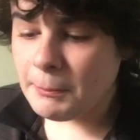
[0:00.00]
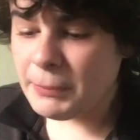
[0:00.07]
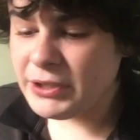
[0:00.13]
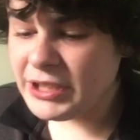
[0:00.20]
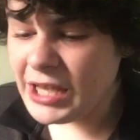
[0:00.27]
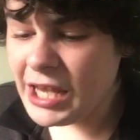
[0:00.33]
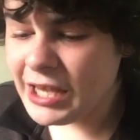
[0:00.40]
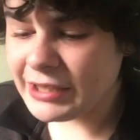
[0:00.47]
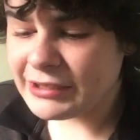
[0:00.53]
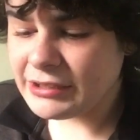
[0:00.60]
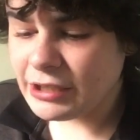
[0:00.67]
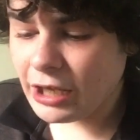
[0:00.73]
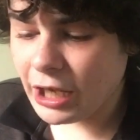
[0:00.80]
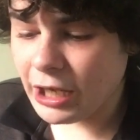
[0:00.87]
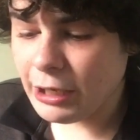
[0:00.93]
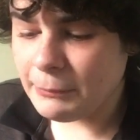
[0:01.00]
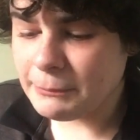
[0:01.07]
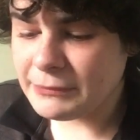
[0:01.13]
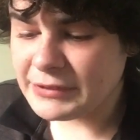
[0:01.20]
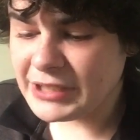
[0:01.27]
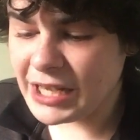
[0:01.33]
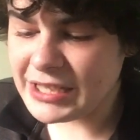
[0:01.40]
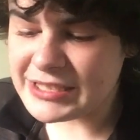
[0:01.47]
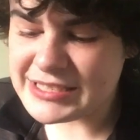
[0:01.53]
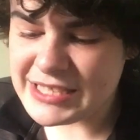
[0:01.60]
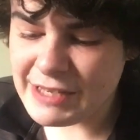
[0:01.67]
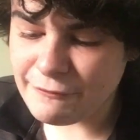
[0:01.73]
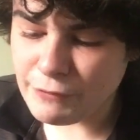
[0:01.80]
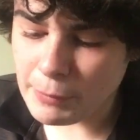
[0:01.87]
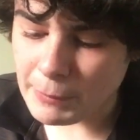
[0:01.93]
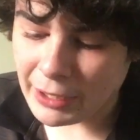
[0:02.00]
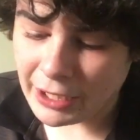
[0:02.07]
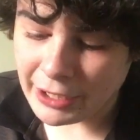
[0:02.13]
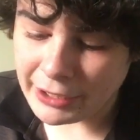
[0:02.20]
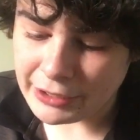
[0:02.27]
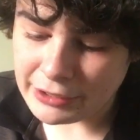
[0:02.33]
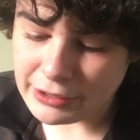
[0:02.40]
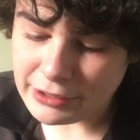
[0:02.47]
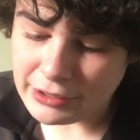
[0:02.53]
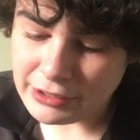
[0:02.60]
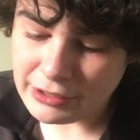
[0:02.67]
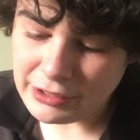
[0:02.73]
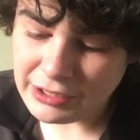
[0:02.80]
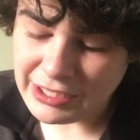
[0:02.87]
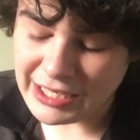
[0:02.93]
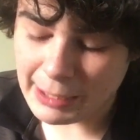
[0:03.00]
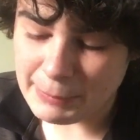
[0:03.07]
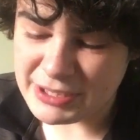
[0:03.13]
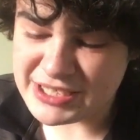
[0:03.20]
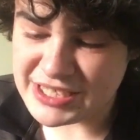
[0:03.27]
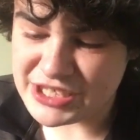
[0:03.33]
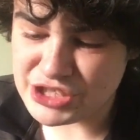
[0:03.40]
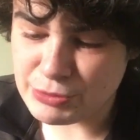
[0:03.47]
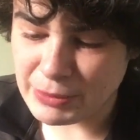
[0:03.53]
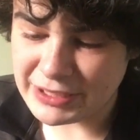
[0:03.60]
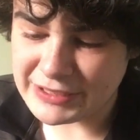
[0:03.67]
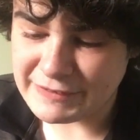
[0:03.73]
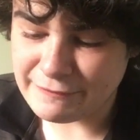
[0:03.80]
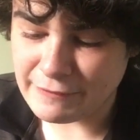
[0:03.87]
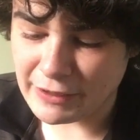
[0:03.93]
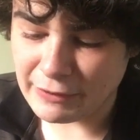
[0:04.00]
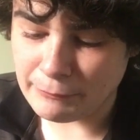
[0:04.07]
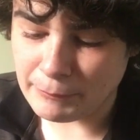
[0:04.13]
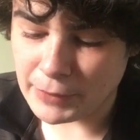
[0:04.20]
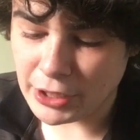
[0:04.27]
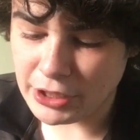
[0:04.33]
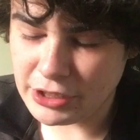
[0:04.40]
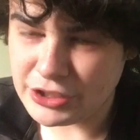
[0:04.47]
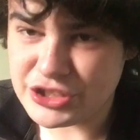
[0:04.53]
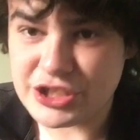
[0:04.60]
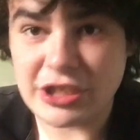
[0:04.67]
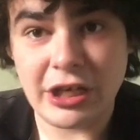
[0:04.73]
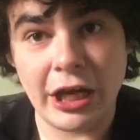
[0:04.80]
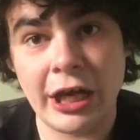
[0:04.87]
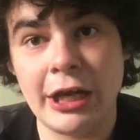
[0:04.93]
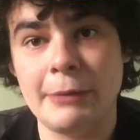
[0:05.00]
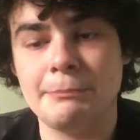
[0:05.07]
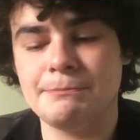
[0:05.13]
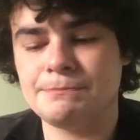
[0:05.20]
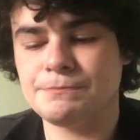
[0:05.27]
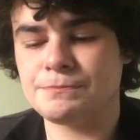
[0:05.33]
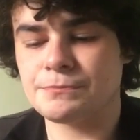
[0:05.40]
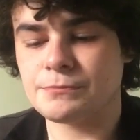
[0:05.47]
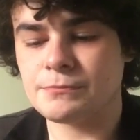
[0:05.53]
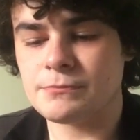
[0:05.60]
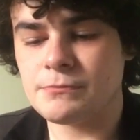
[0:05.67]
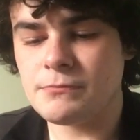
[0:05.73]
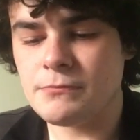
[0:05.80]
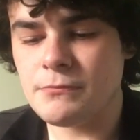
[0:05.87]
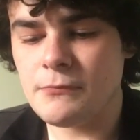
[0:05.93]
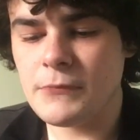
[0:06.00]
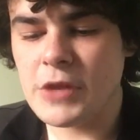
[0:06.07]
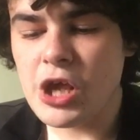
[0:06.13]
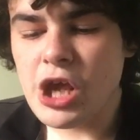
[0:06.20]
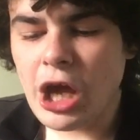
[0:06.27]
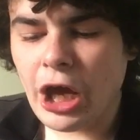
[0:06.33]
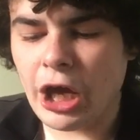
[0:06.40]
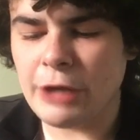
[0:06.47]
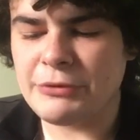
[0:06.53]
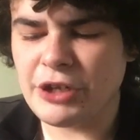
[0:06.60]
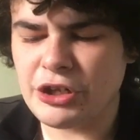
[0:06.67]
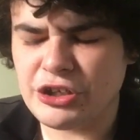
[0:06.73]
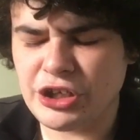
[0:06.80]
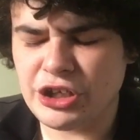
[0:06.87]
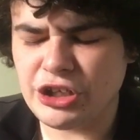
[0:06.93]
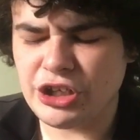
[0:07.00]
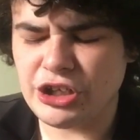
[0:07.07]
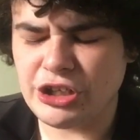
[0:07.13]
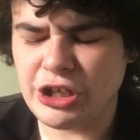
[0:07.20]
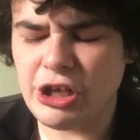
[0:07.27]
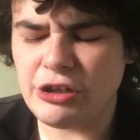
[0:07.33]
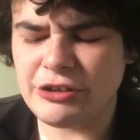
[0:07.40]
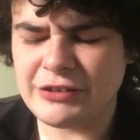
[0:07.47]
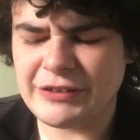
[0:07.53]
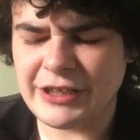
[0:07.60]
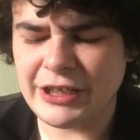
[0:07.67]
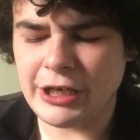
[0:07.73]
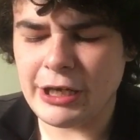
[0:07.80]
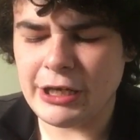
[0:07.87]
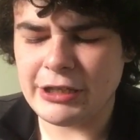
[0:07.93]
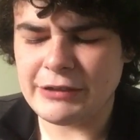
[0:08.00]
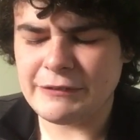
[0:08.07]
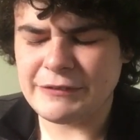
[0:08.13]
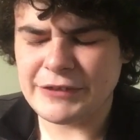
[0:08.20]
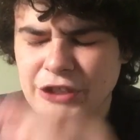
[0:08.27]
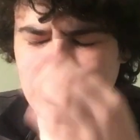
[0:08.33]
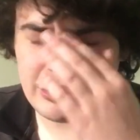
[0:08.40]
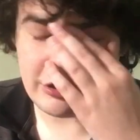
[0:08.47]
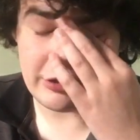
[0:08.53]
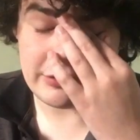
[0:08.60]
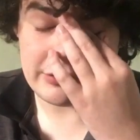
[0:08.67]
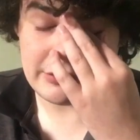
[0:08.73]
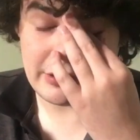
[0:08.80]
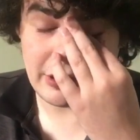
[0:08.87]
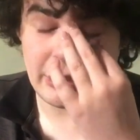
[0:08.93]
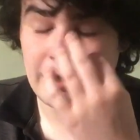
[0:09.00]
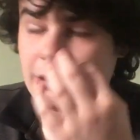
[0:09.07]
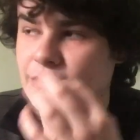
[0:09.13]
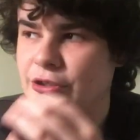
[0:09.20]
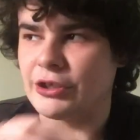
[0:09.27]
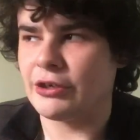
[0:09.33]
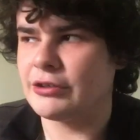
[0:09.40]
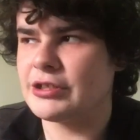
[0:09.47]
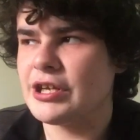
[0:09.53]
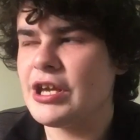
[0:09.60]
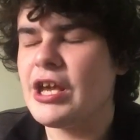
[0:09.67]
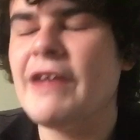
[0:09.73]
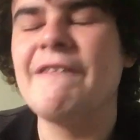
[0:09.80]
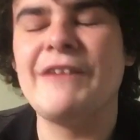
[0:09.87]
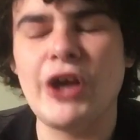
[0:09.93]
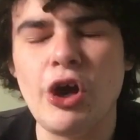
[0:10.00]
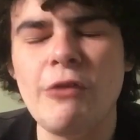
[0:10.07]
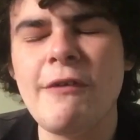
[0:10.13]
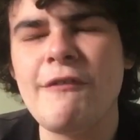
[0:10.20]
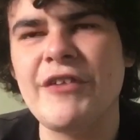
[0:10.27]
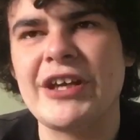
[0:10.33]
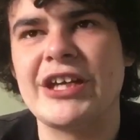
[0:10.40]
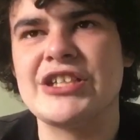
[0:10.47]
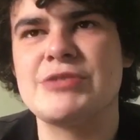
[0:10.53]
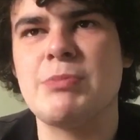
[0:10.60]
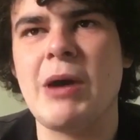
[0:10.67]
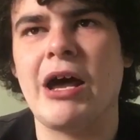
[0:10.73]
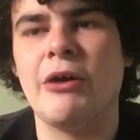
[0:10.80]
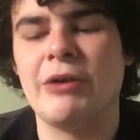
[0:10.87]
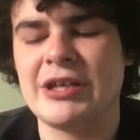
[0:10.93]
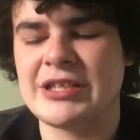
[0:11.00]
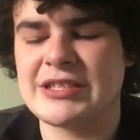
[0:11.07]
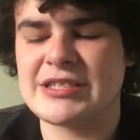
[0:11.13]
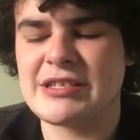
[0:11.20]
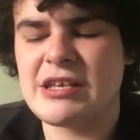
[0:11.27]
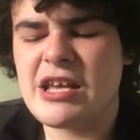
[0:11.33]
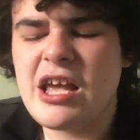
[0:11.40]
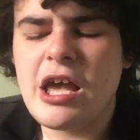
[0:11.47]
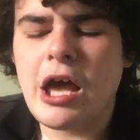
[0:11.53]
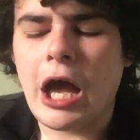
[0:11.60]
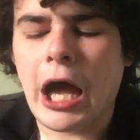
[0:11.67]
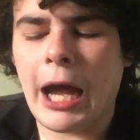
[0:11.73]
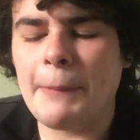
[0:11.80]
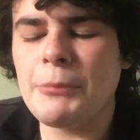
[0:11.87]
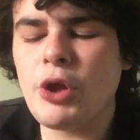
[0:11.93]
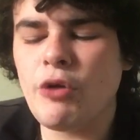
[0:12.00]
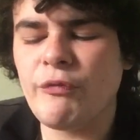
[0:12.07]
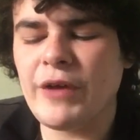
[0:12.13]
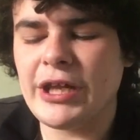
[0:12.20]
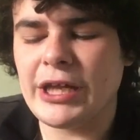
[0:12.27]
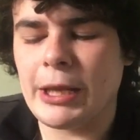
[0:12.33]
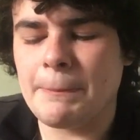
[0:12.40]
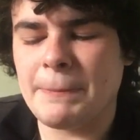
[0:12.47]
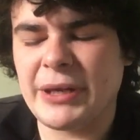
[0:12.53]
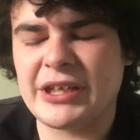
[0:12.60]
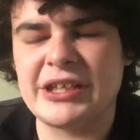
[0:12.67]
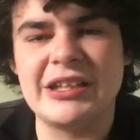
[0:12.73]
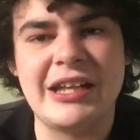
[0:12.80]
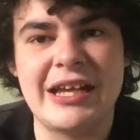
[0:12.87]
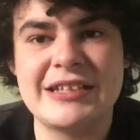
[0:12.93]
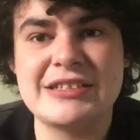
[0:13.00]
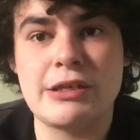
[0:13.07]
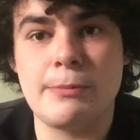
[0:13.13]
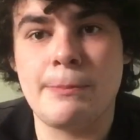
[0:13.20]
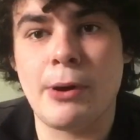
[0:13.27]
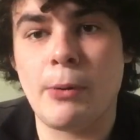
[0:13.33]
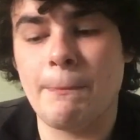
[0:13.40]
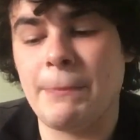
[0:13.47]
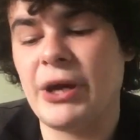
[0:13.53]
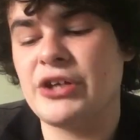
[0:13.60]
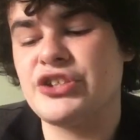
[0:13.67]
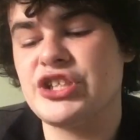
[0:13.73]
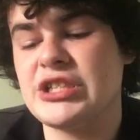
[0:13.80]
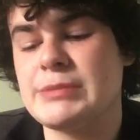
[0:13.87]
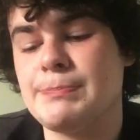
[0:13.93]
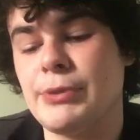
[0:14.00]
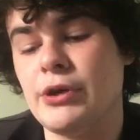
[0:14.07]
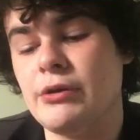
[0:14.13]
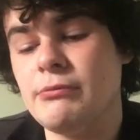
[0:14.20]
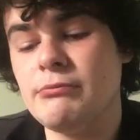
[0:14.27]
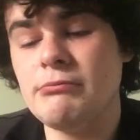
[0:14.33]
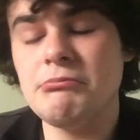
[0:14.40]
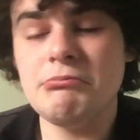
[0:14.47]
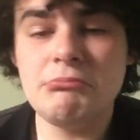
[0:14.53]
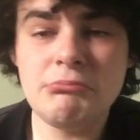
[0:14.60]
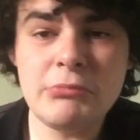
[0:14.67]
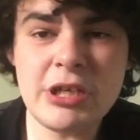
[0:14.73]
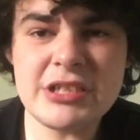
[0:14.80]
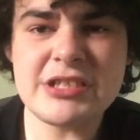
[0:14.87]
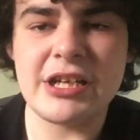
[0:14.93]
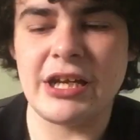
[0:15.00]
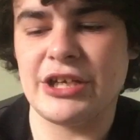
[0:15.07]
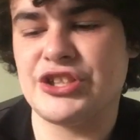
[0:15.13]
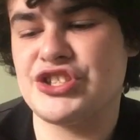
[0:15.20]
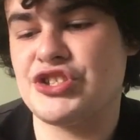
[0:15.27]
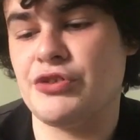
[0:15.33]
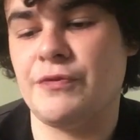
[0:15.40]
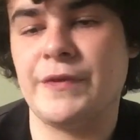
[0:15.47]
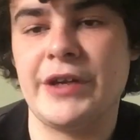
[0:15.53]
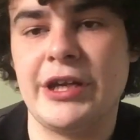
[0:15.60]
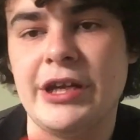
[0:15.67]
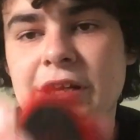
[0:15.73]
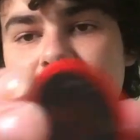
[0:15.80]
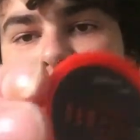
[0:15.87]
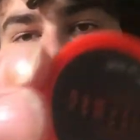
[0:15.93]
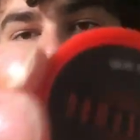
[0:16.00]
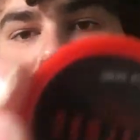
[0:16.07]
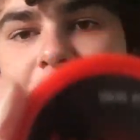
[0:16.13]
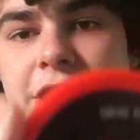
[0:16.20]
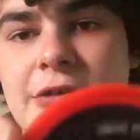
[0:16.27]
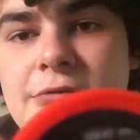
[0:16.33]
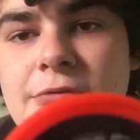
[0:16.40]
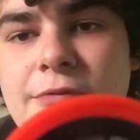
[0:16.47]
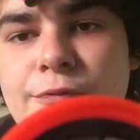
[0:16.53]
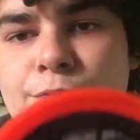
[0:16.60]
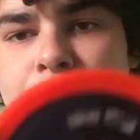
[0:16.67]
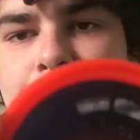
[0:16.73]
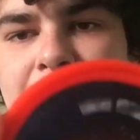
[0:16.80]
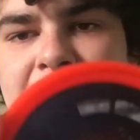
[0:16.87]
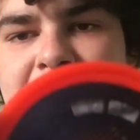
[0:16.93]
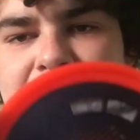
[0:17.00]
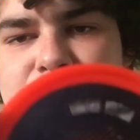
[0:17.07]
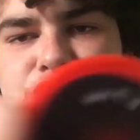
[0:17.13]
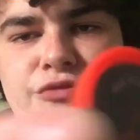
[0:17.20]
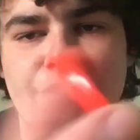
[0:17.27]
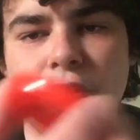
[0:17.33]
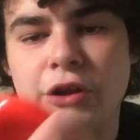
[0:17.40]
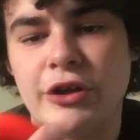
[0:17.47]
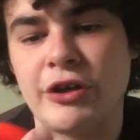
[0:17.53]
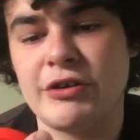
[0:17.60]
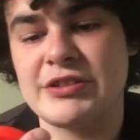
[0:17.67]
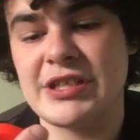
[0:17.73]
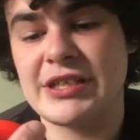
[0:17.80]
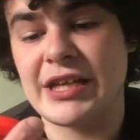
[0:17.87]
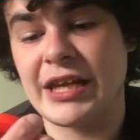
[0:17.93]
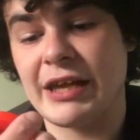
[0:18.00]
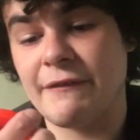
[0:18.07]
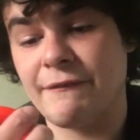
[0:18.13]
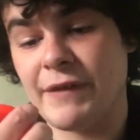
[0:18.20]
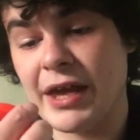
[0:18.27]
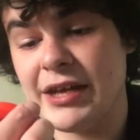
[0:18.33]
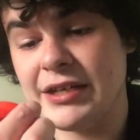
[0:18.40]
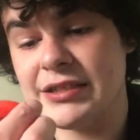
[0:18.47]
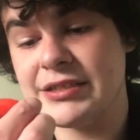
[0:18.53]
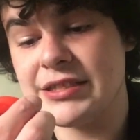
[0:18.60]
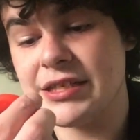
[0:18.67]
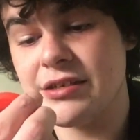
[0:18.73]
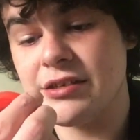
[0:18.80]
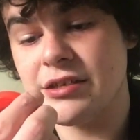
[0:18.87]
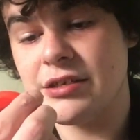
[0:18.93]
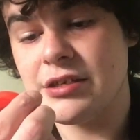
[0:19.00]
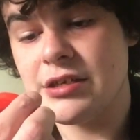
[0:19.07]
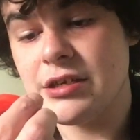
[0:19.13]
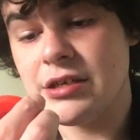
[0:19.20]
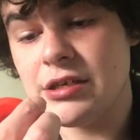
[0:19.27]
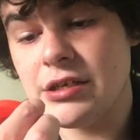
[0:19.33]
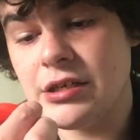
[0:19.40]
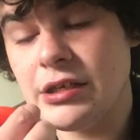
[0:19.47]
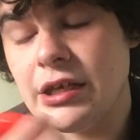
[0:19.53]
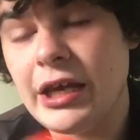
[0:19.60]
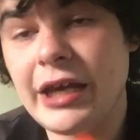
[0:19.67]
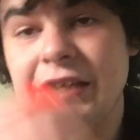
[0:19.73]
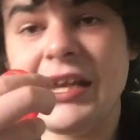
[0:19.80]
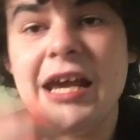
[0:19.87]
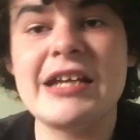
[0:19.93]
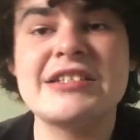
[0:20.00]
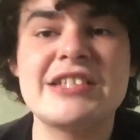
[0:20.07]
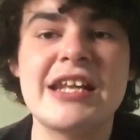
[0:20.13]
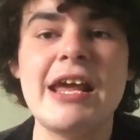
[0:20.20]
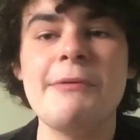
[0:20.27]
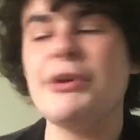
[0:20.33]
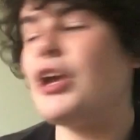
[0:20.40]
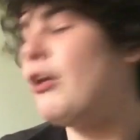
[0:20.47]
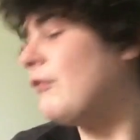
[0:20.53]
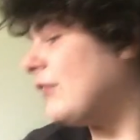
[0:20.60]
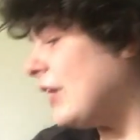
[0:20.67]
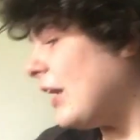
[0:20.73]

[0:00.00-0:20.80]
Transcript: But yeah, um, that's it for my Nemesis 25 merch. Um, and the the the the, uh, the oh god, the other thing as well is I'm not really a big collector of pop badges, but it's a nice souvenir, you know, from the National Rollercoaster Day event. And yeah, so there we go.